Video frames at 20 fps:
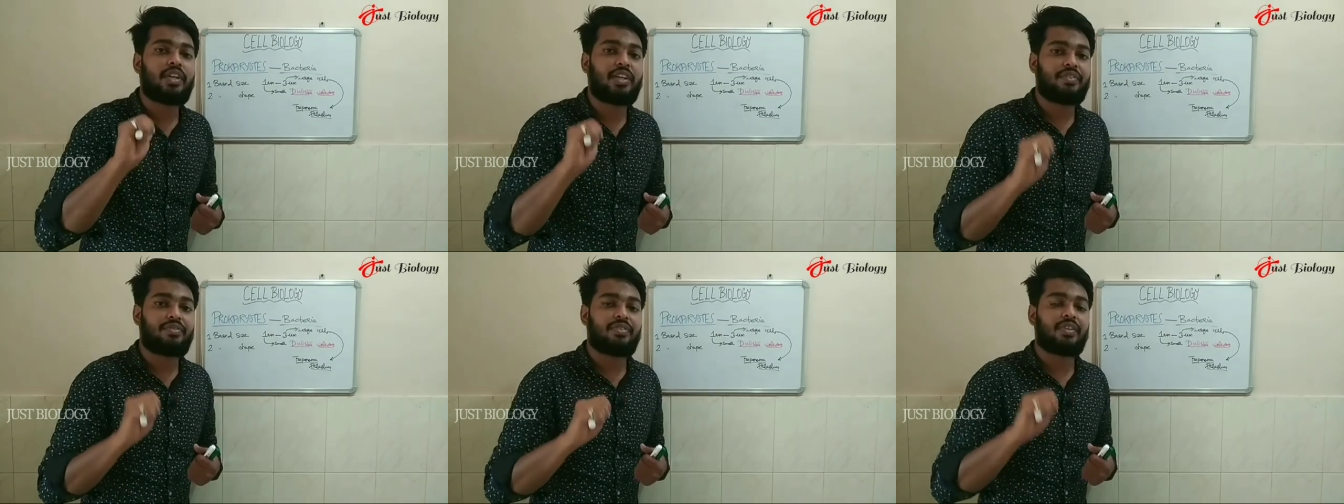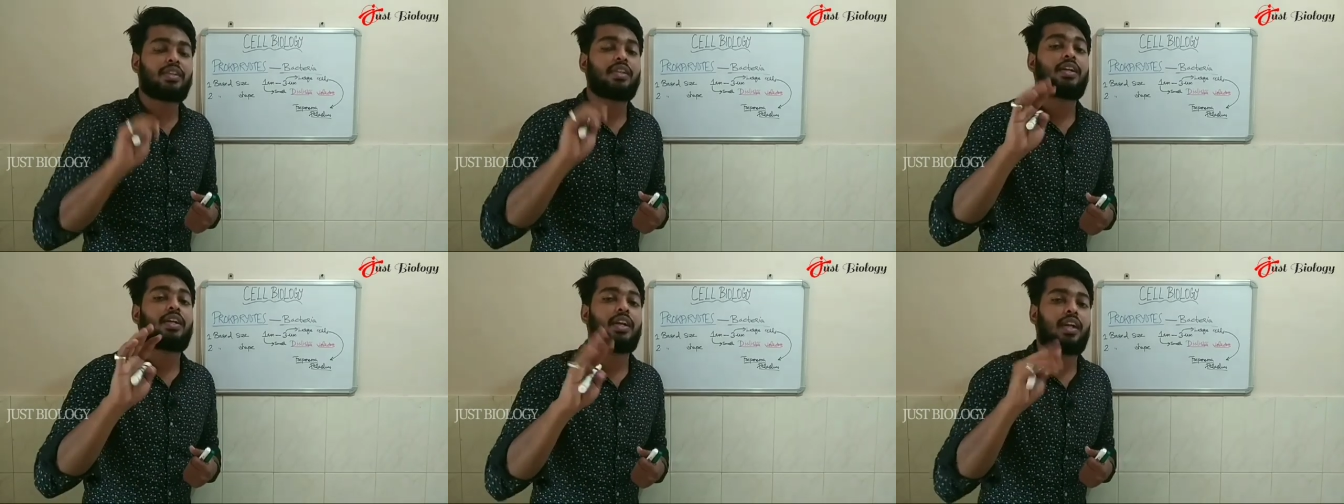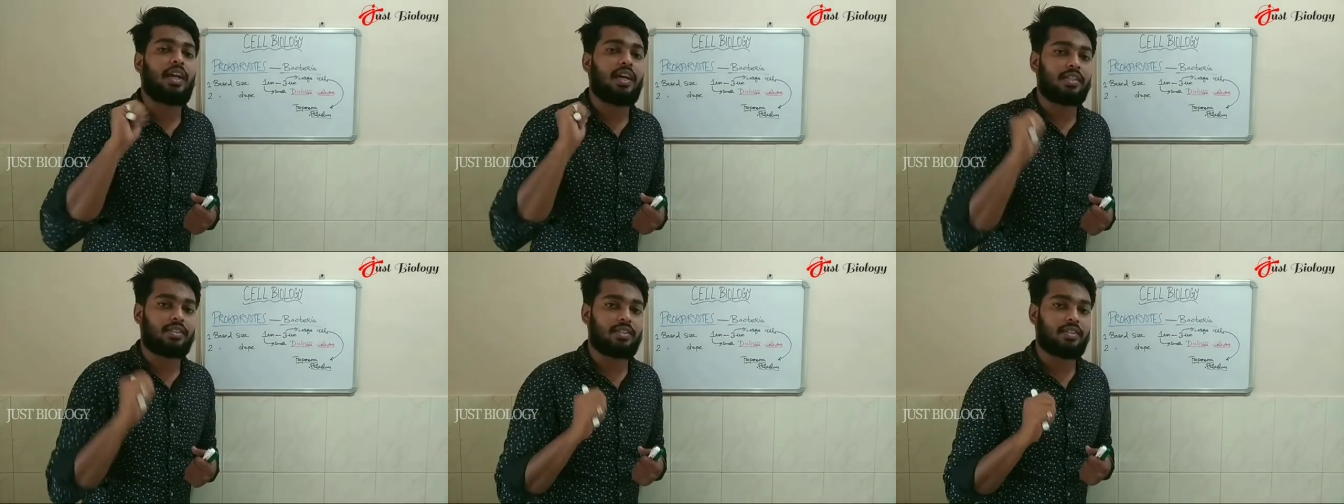different
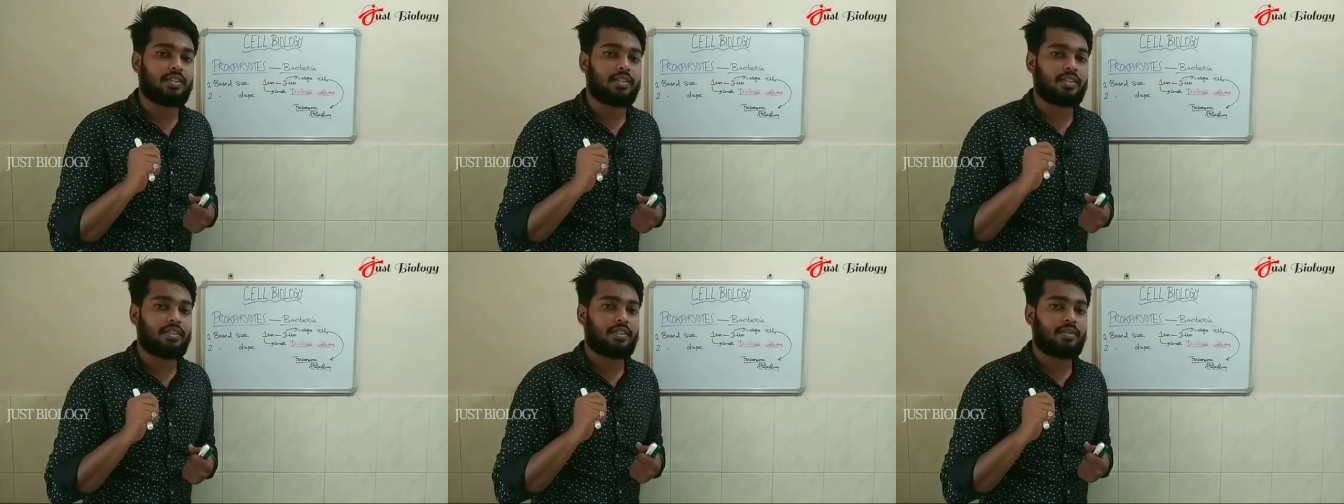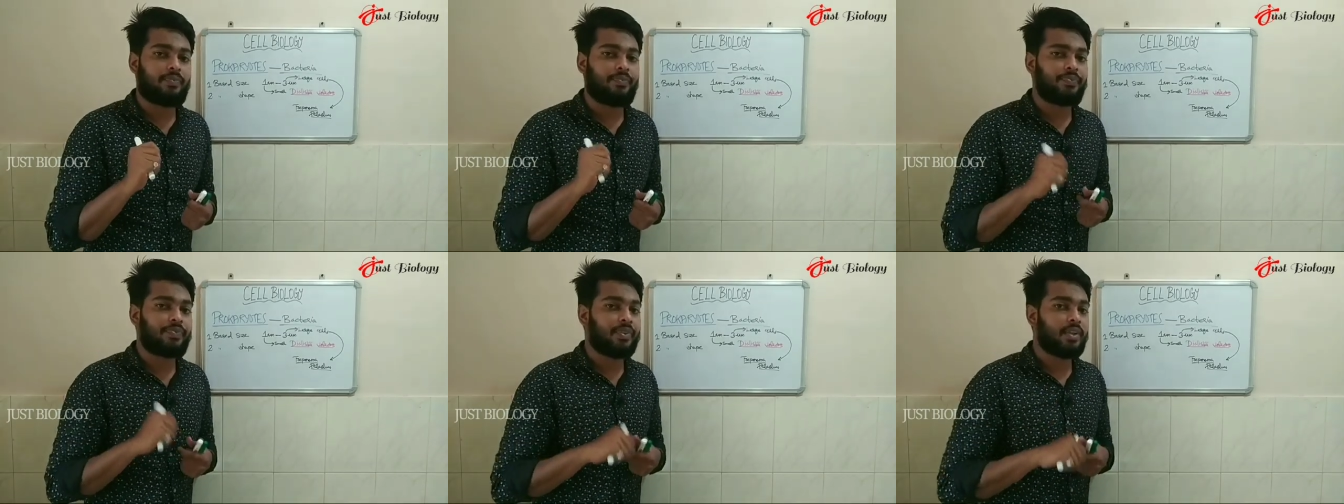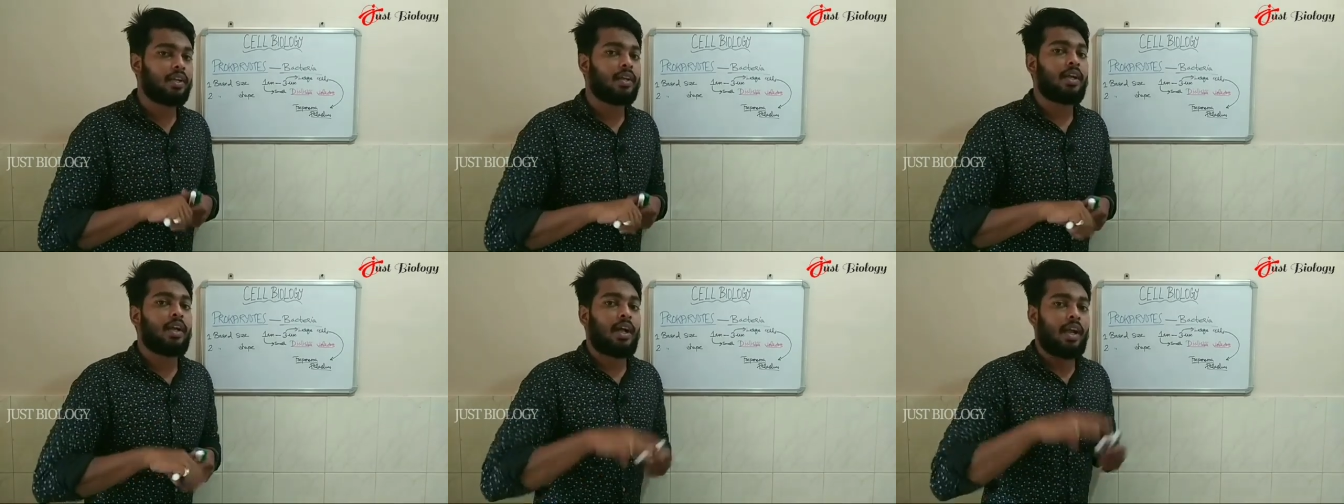classes.
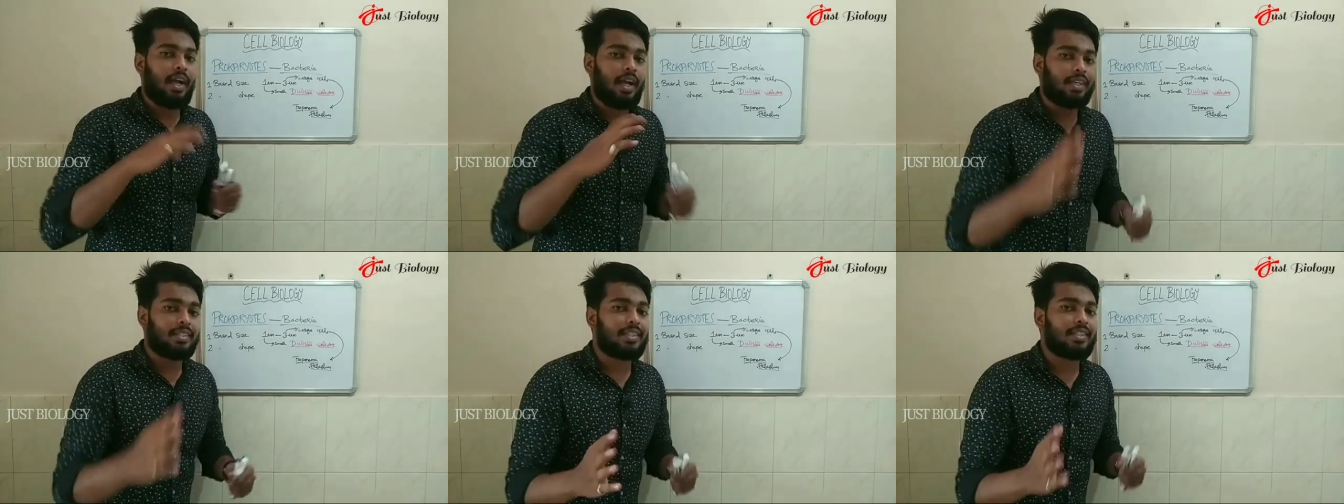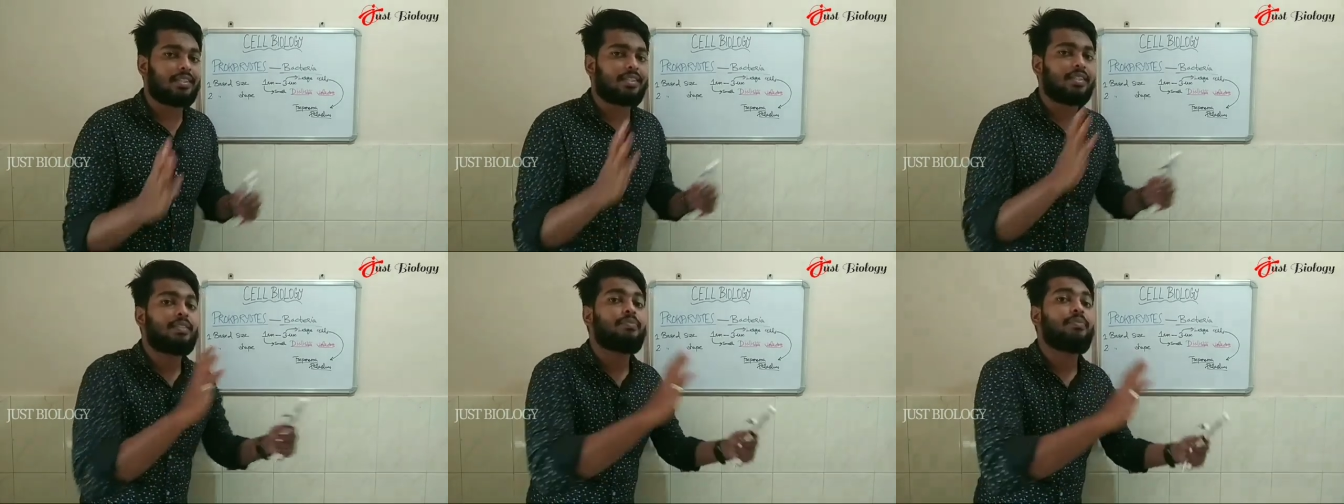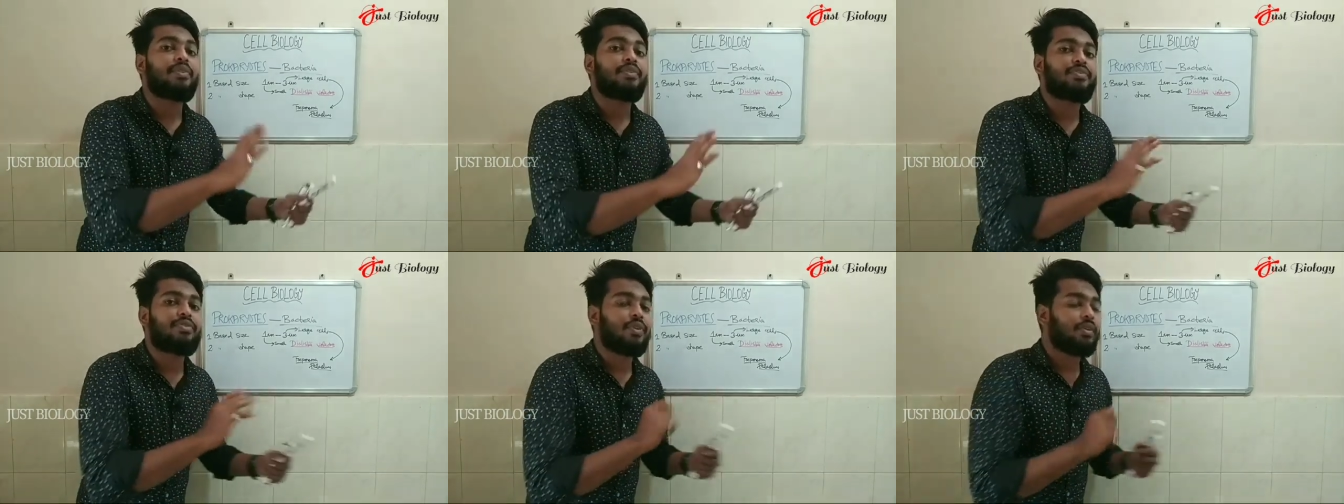As I said
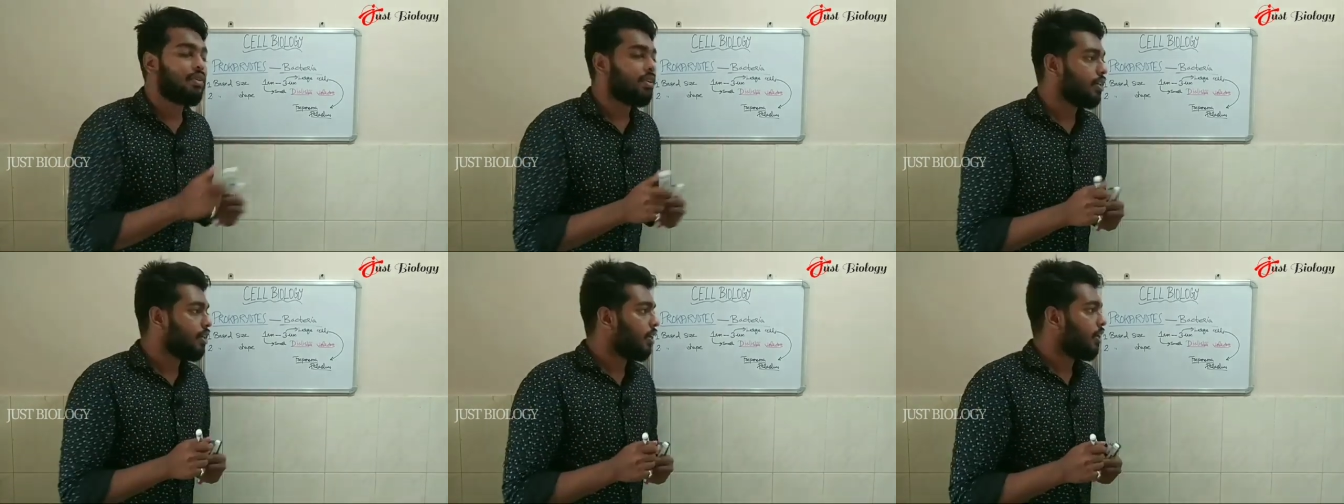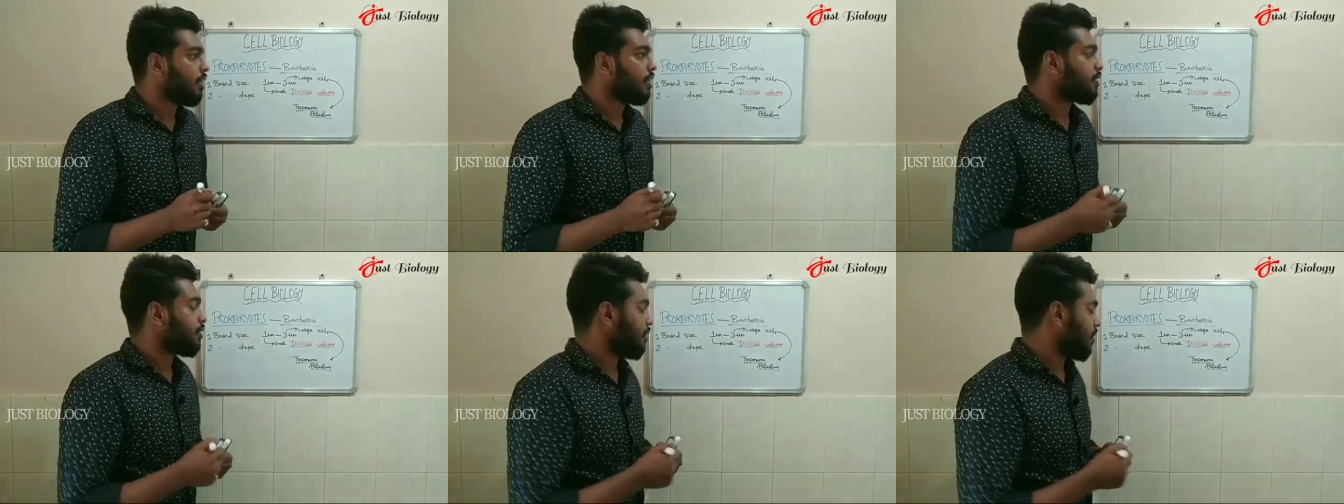before, so